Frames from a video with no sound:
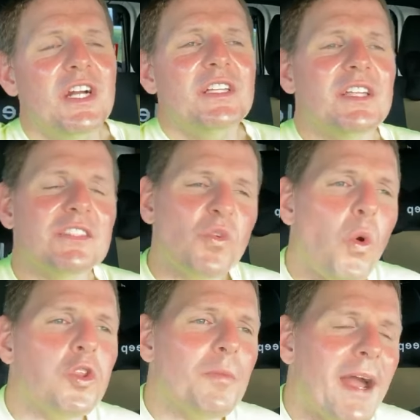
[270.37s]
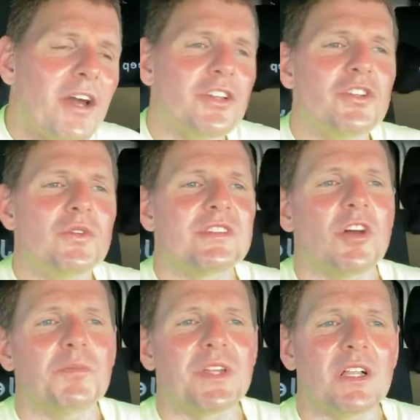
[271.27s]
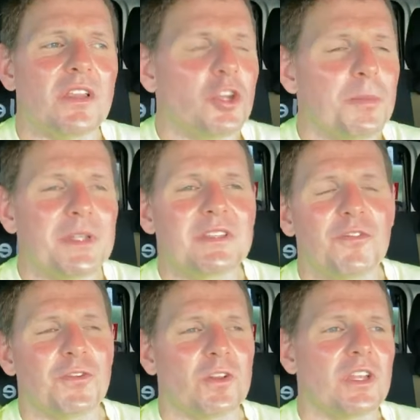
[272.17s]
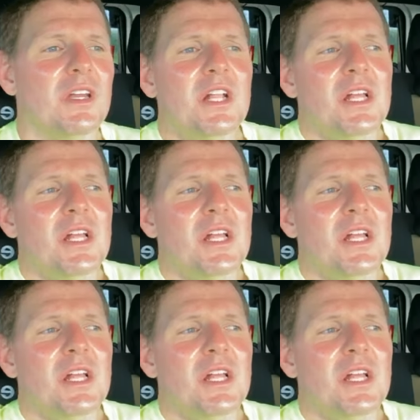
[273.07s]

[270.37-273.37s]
that told them how to do something a little bit differently.